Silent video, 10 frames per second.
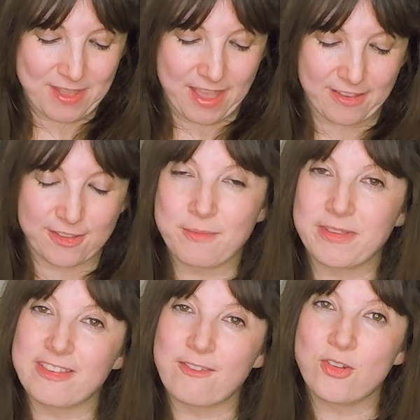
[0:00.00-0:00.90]
It's number
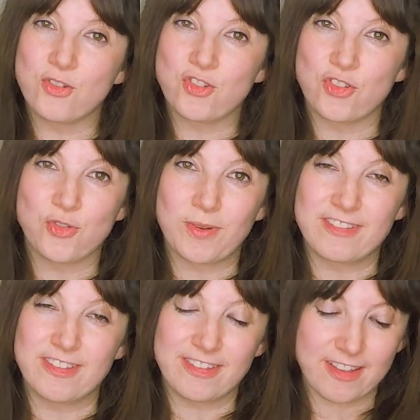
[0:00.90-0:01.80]

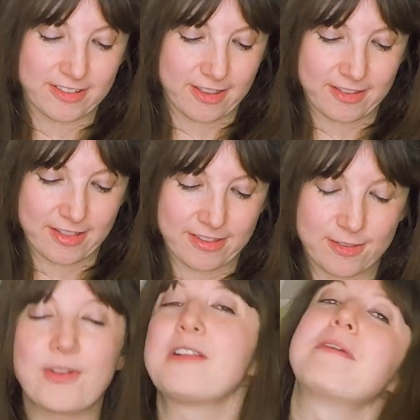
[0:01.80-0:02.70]
726 on the
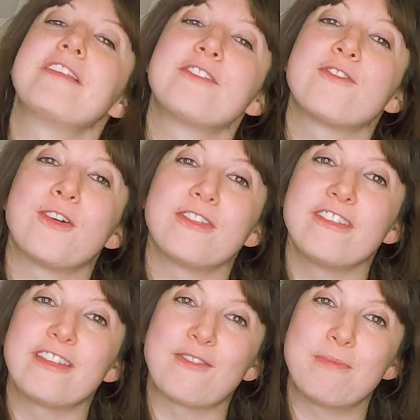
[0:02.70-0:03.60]
list, which means
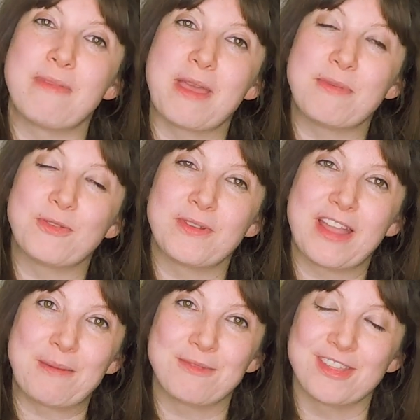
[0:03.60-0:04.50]
47 babies were
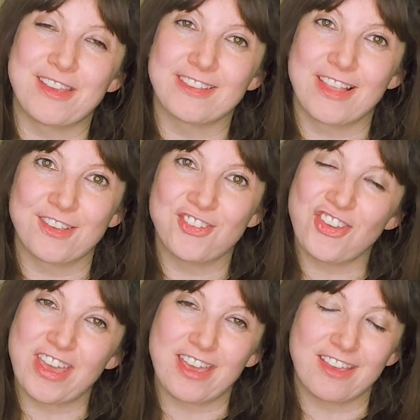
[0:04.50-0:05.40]
named this last
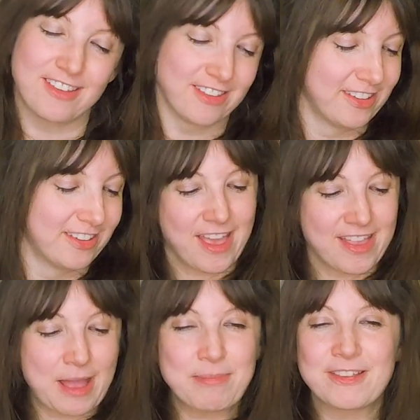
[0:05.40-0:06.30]
year. A
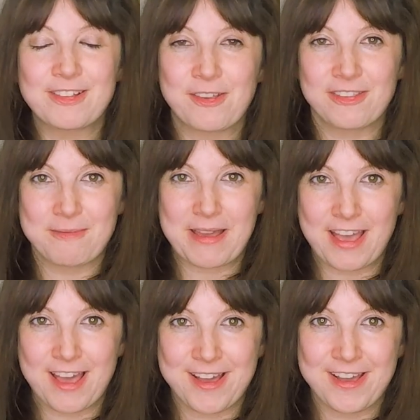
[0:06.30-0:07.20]
name that's close to my
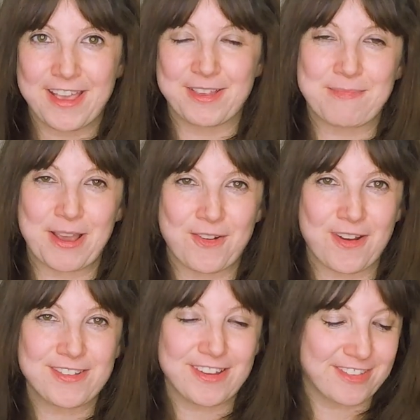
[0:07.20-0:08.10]
heart is my
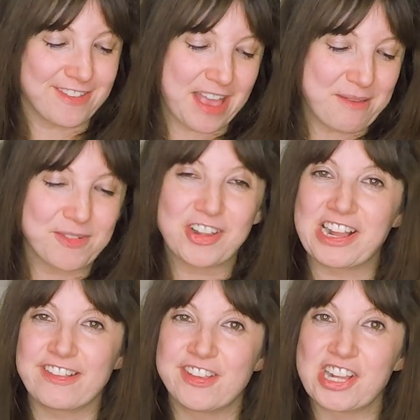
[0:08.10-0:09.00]
granddad's name, which
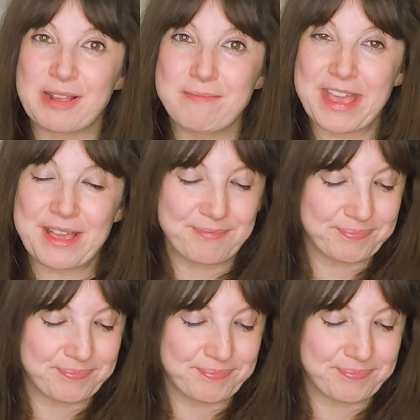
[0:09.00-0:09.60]
is Jimmy.